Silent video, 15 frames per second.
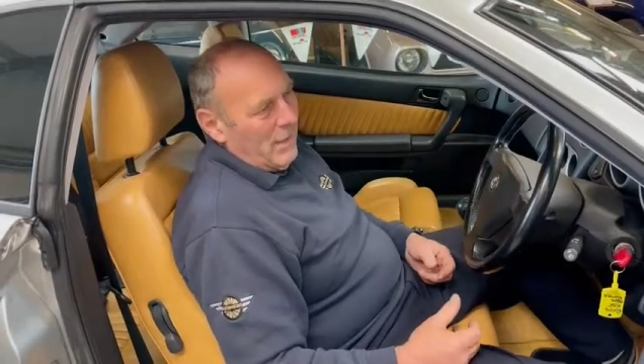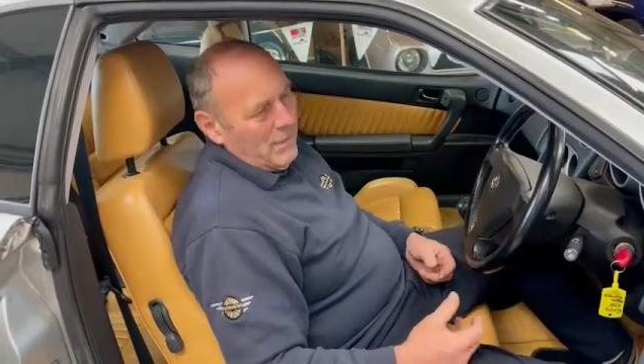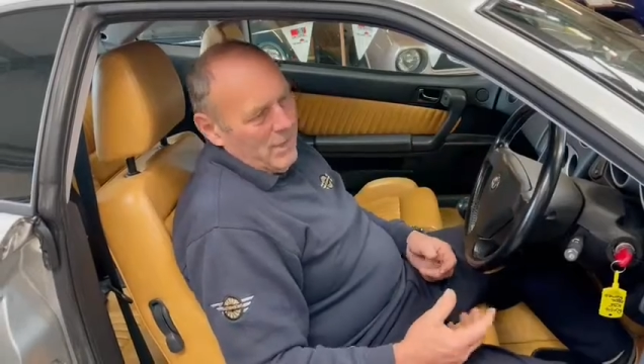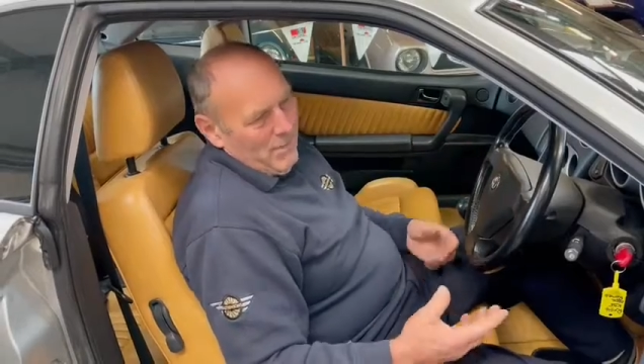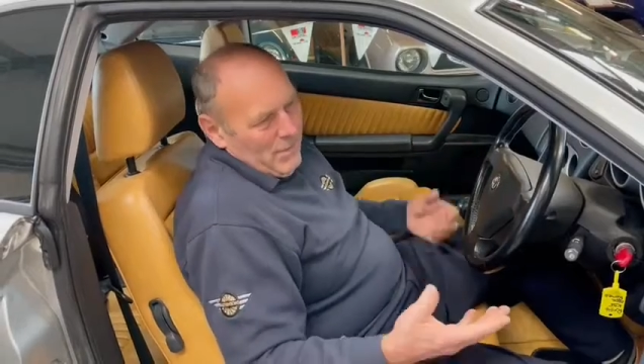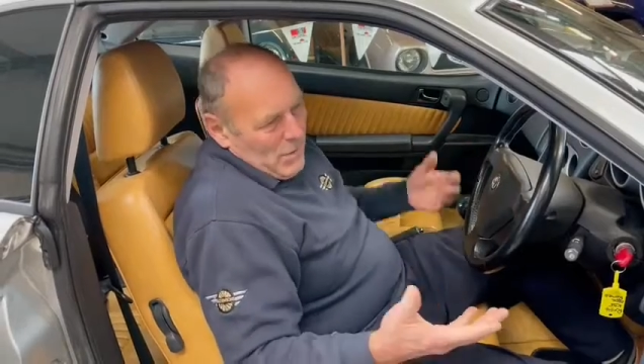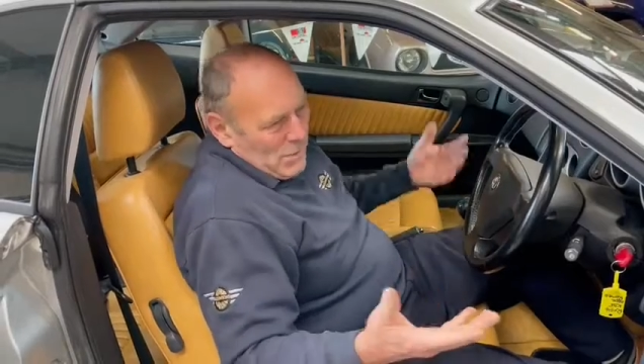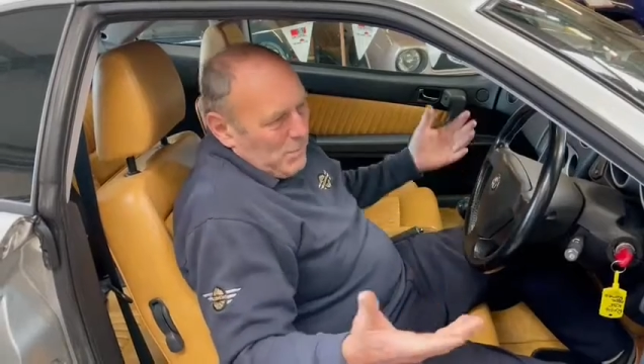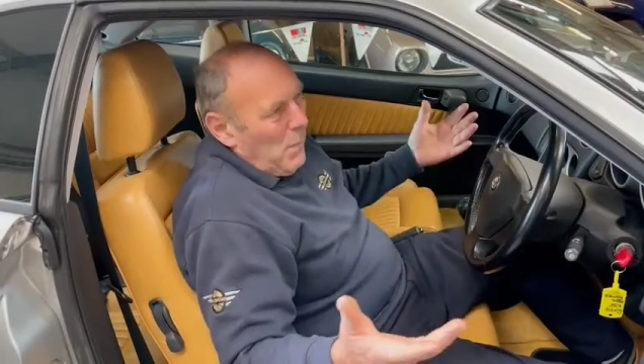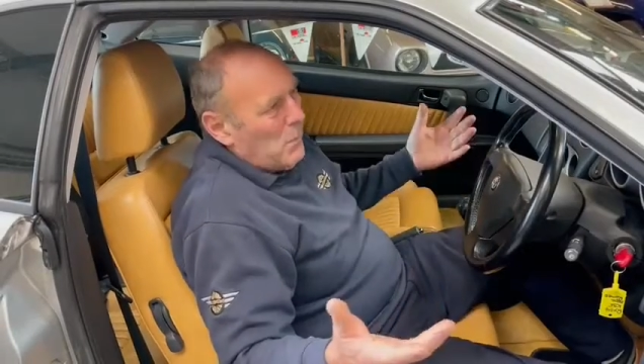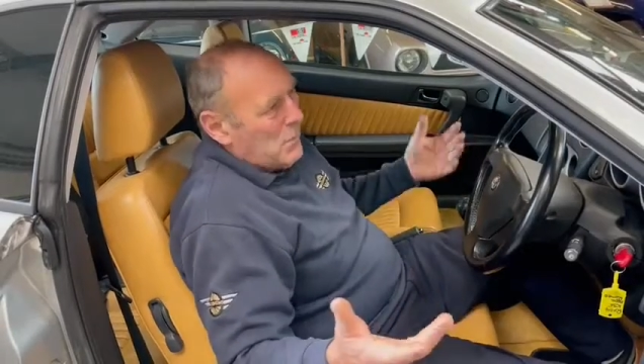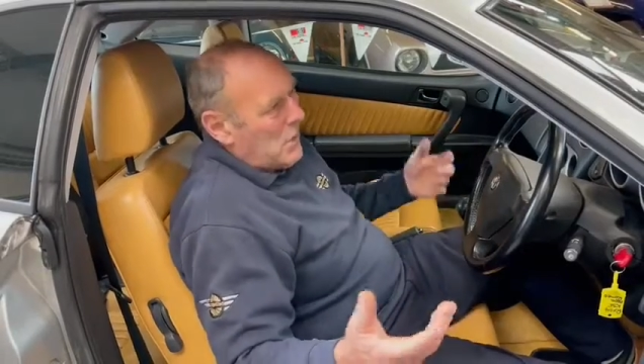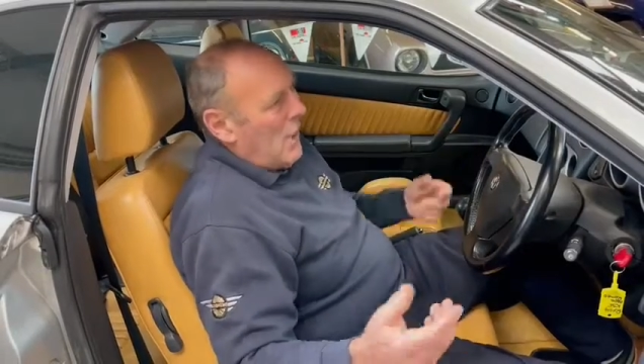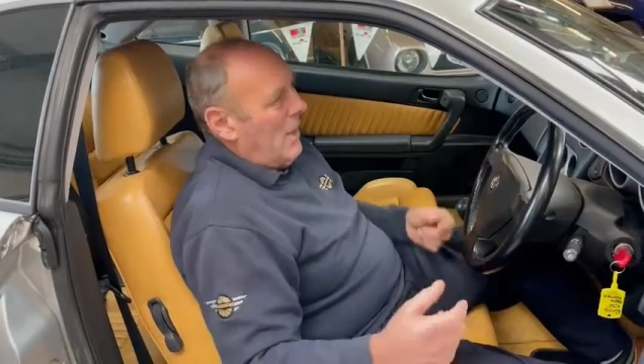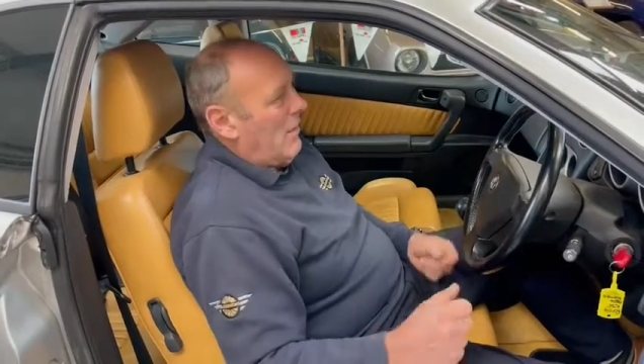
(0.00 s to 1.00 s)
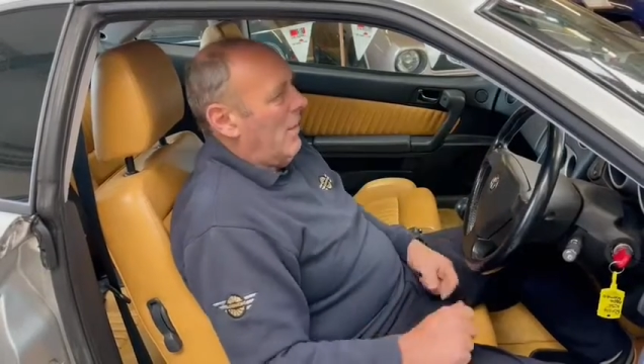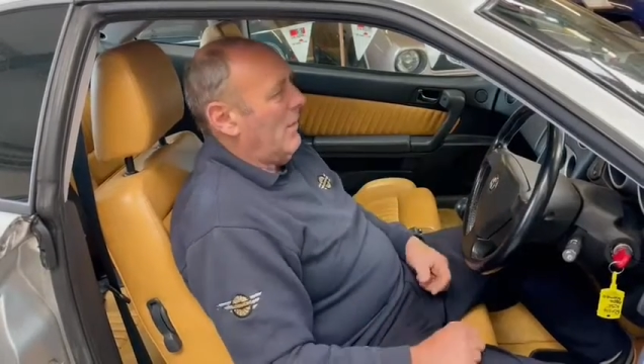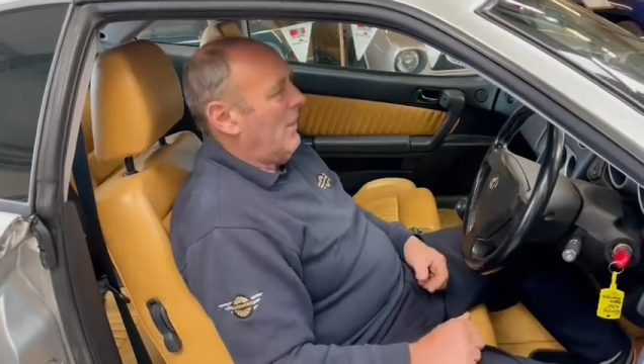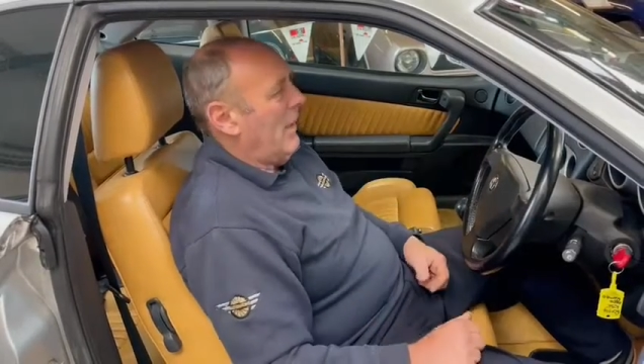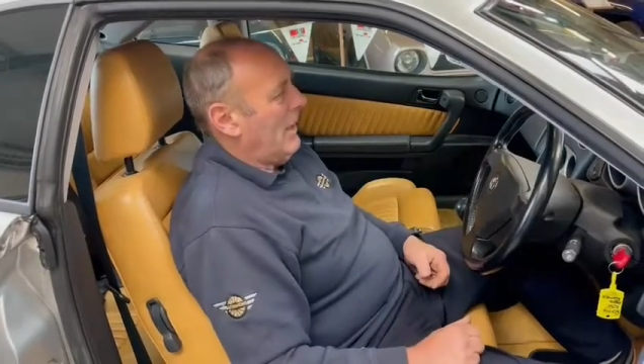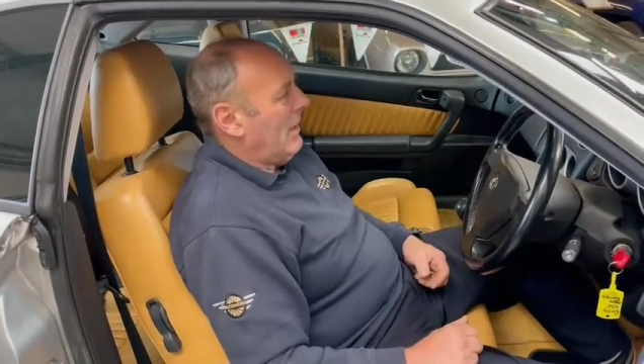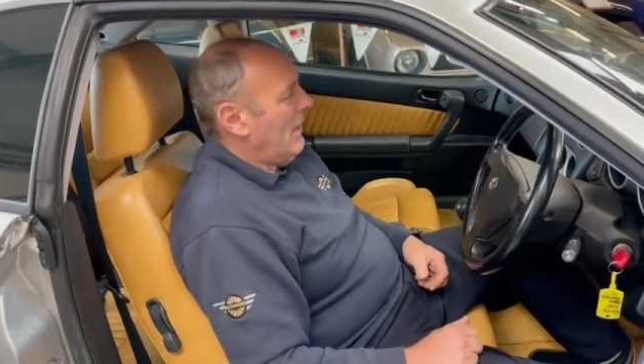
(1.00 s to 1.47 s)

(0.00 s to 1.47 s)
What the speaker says: aren't they? But a sports car, aren't they?